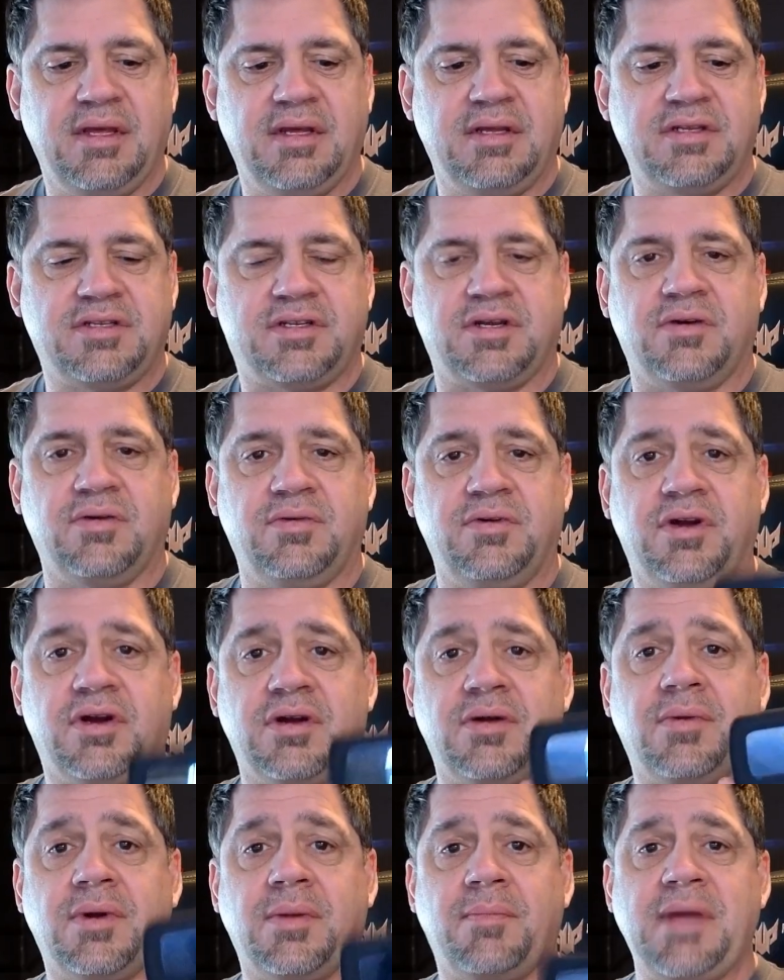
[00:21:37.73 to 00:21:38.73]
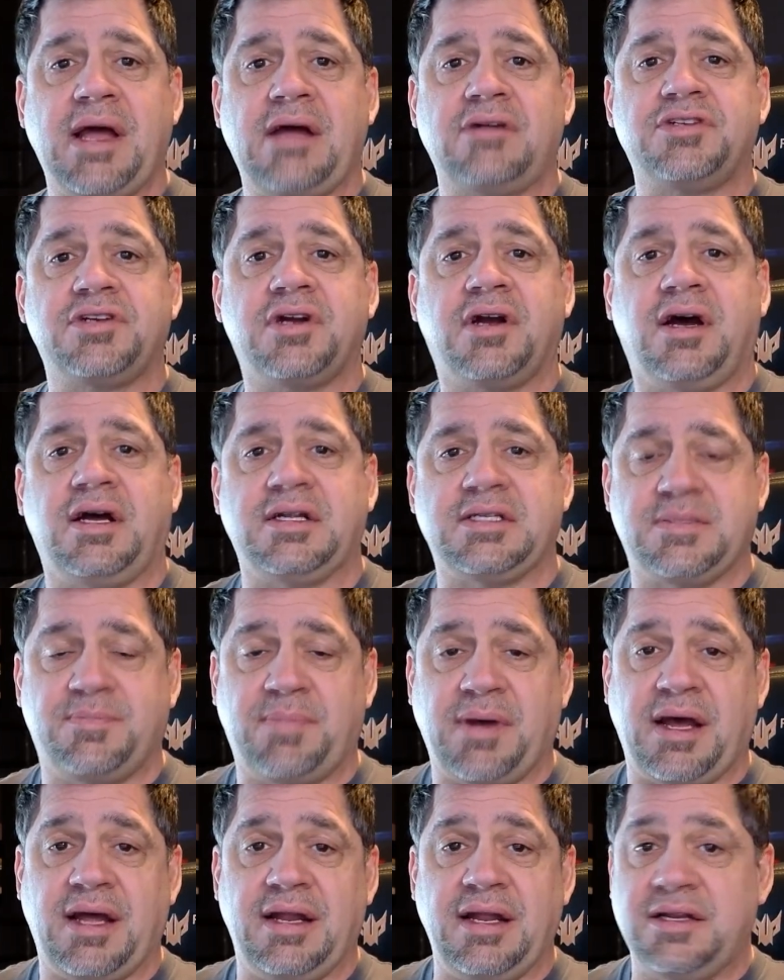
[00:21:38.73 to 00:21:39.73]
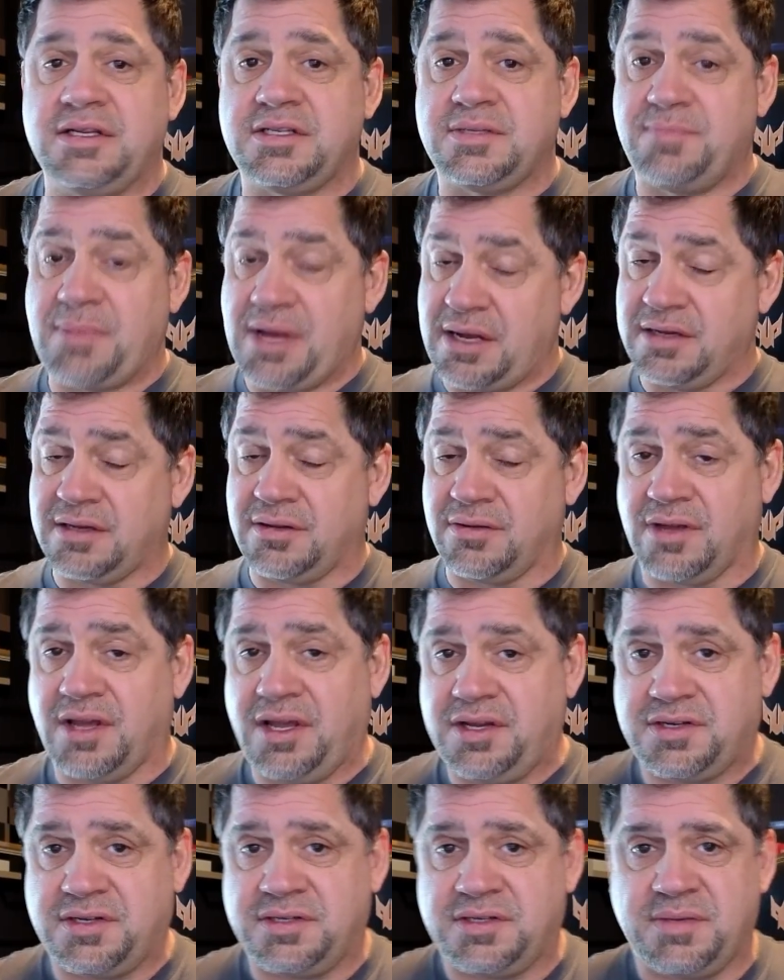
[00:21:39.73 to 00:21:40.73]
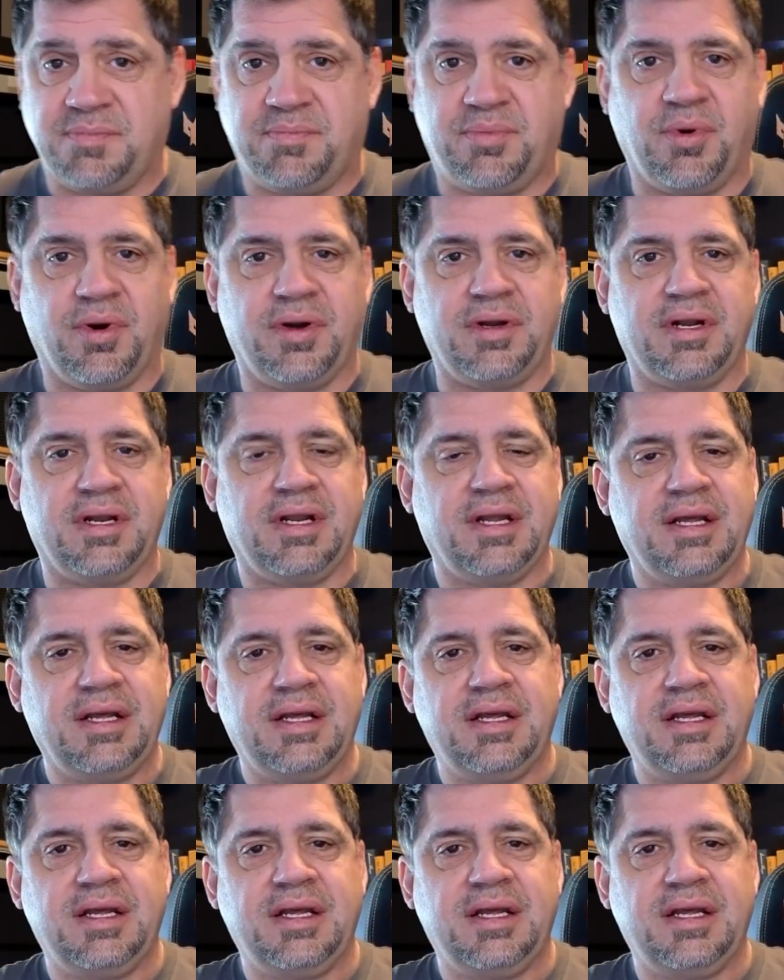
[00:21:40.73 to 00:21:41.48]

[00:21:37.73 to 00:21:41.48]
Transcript: So you're going to want to mount your hotspot, and its mounting location is important.